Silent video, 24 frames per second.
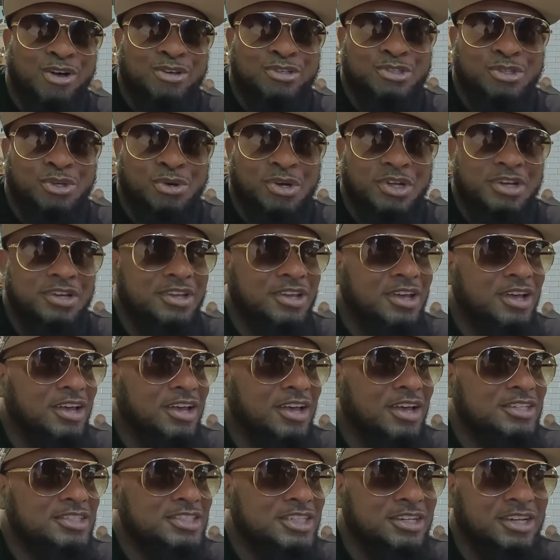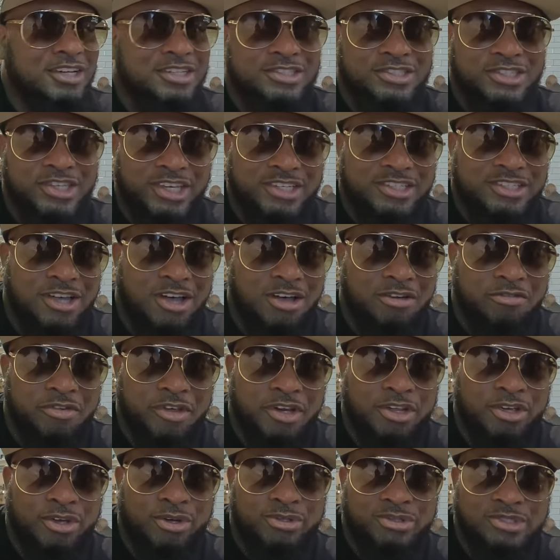also in, uh, she does TikTok
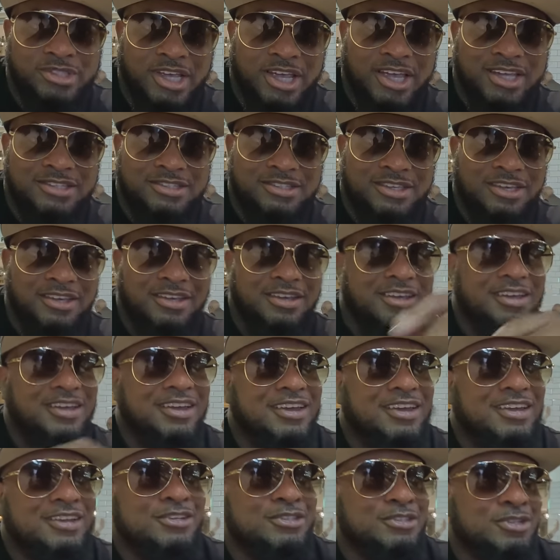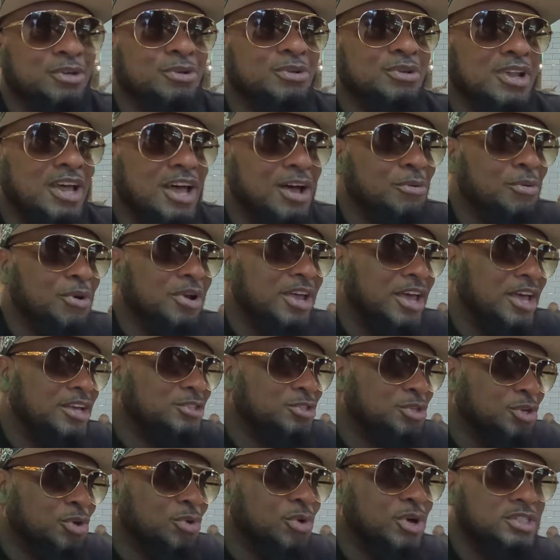videos dancing. So I want to
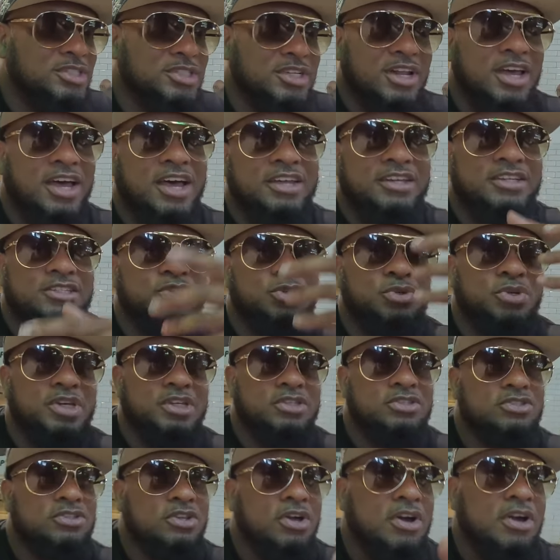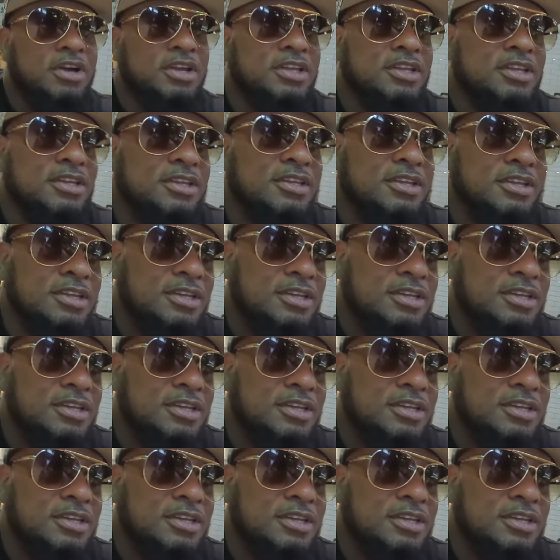ask you a question. How did you get started